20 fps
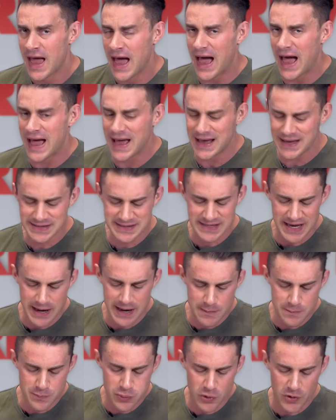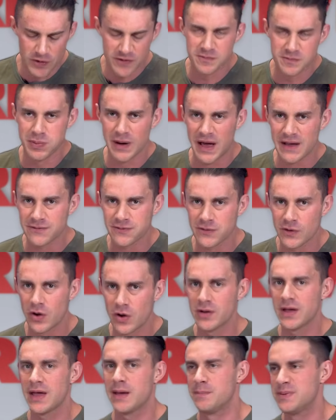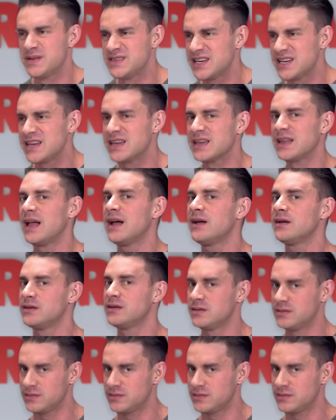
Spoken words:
and improved blood flow, in particular,